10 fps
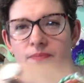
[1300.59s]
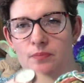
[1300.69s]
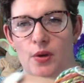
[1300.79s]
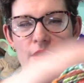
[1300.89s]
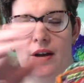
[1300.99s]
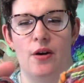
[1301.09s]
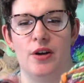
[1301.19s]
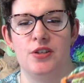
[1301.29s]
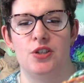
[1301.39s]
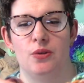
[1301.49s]
put that
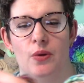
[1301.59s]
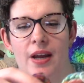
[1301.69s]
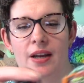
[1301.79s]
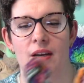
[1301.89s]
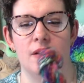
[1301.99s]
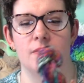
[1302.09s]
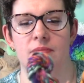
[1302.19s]
onto a